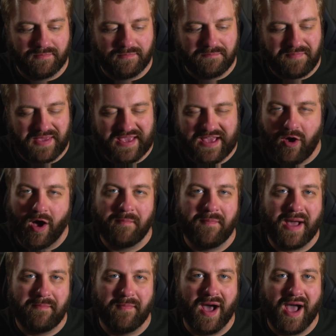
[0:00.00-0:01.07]
being on
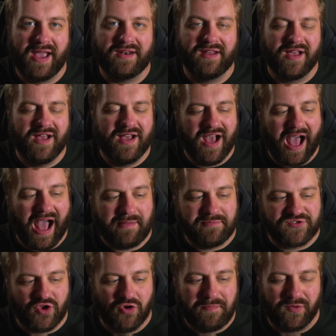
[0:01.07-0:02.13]
my mind, I'm
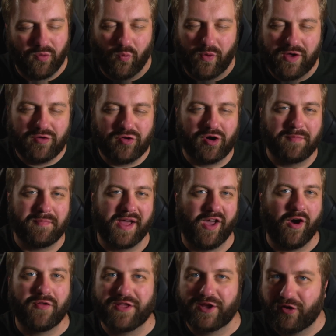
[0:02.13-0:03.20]
so bewildered by
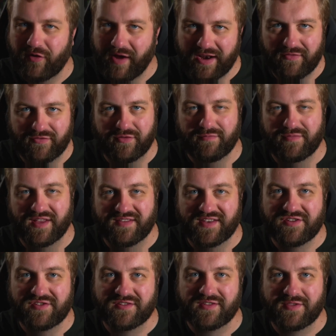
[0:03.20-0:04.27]
all the creative
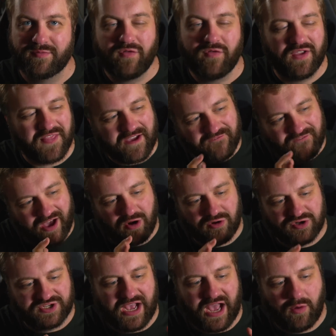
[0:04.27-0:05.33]
decisions in the movie, and that final
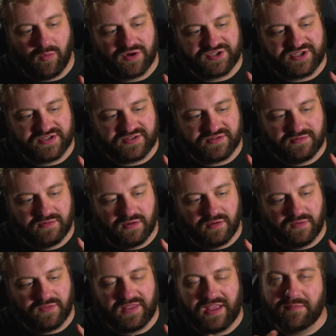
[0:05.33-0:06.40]
shot where it's just
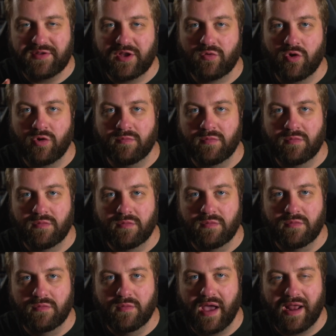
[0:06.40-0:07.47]
the empty room
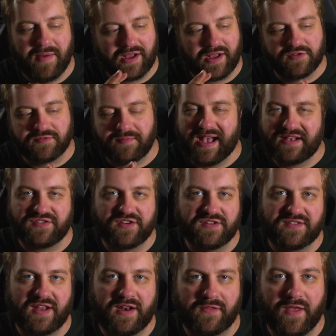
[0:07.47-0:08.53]
and Michael's mask
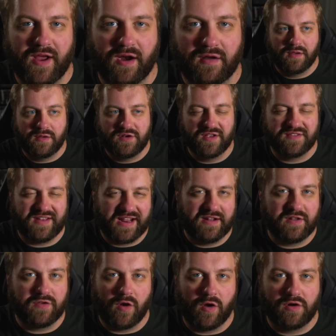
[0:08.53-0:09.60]
just sitting there. It doesn't
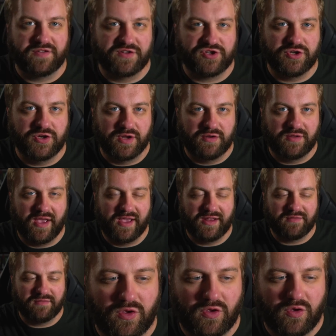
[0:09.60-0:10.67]
hit as hard as it should,
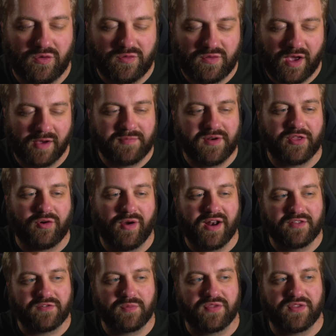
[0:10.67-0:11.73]
and you come to the
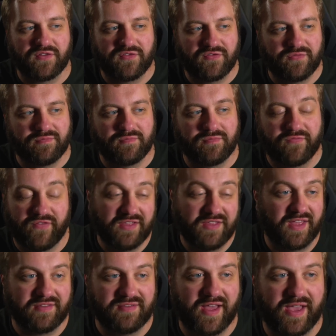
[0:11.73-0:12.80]
credits with this
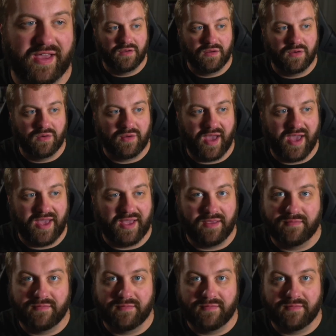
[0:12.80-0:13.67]
feeling like, okay,